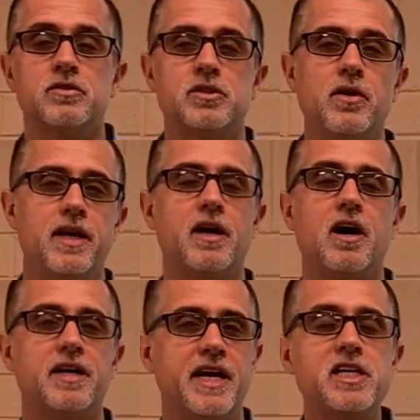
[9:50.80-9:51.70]
So in
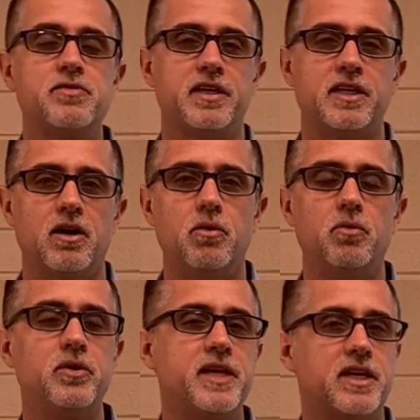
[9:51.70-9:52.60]
our next video,
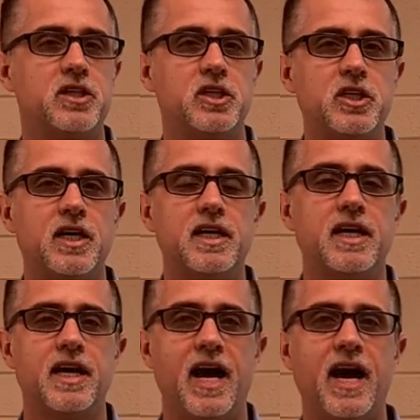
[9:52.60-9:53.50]
we'll take a look
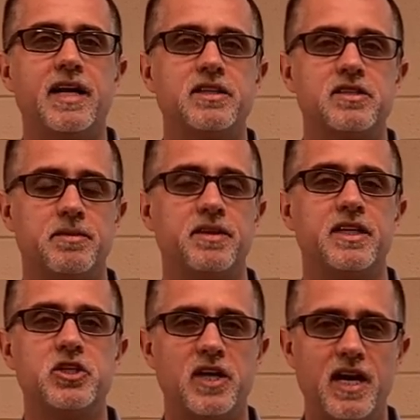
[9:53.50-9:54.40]
at some of
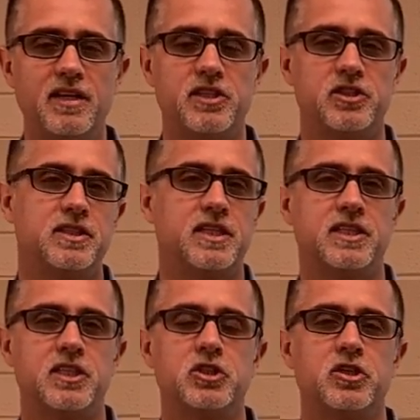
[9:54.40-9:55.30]
the challenges
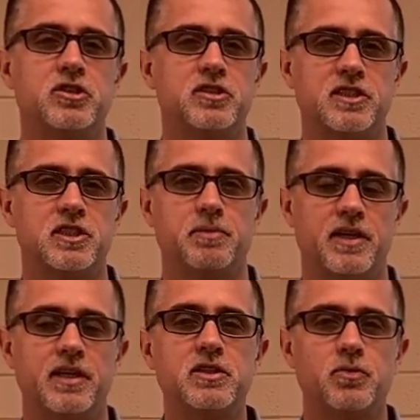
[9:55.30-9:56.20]
that these churches
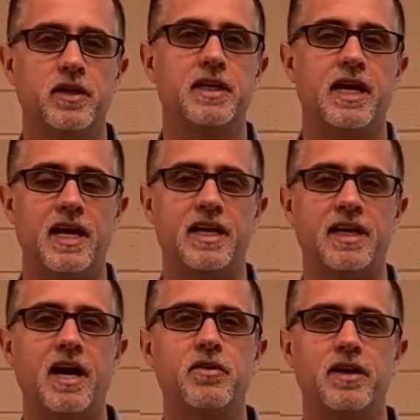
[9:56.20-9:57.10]
experienced when
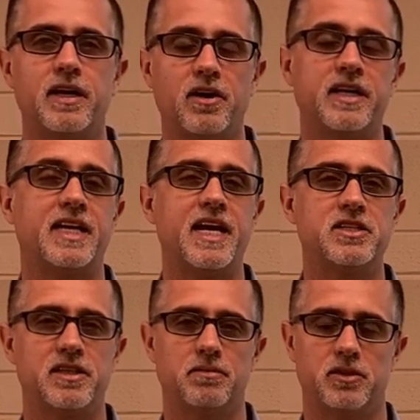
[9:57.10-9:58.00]
encountering or
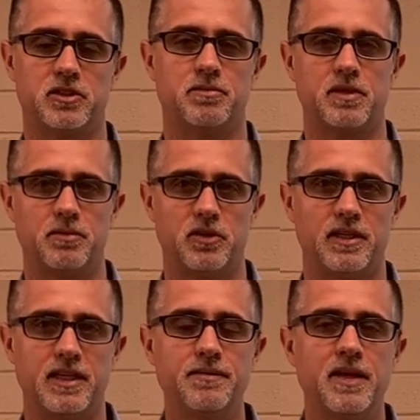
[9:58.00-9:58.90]
engaging the Muslim
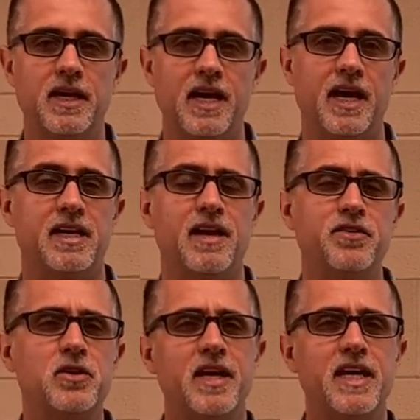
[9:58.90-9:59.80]
community and if
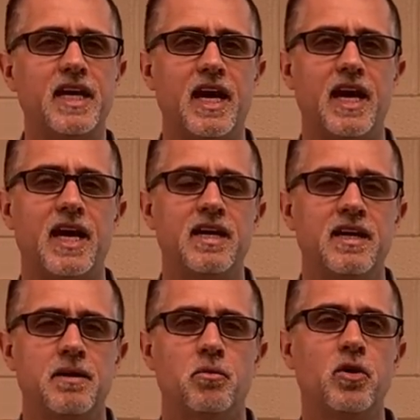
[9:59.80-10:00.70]
you'd like a
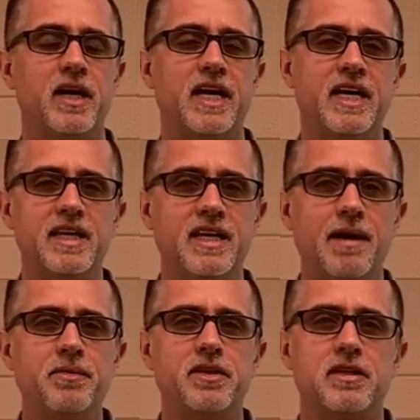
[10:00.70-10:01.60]
more
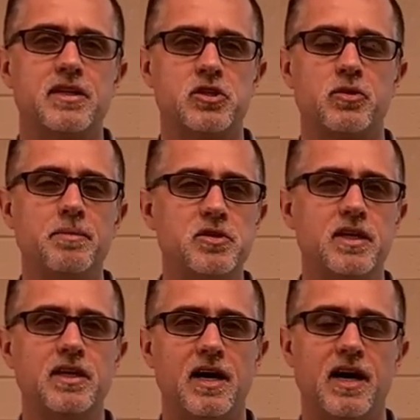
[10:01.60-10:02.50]
in-depth description